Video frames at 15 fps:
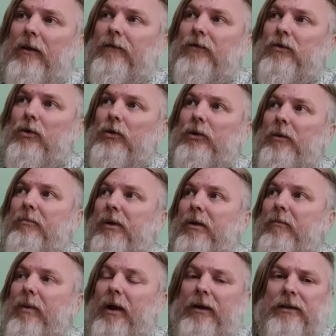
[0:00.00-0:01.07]
If you know the
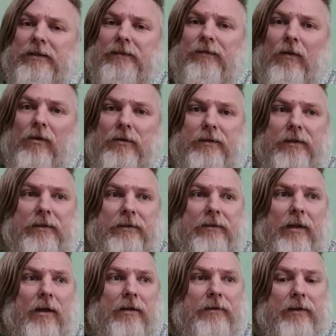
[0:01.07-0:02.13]
Big Bang is false, the
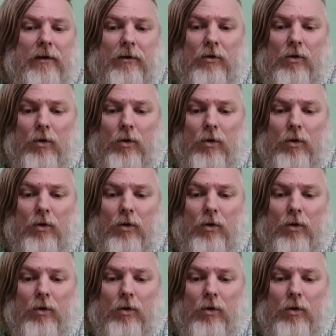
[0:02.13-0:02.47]
stars are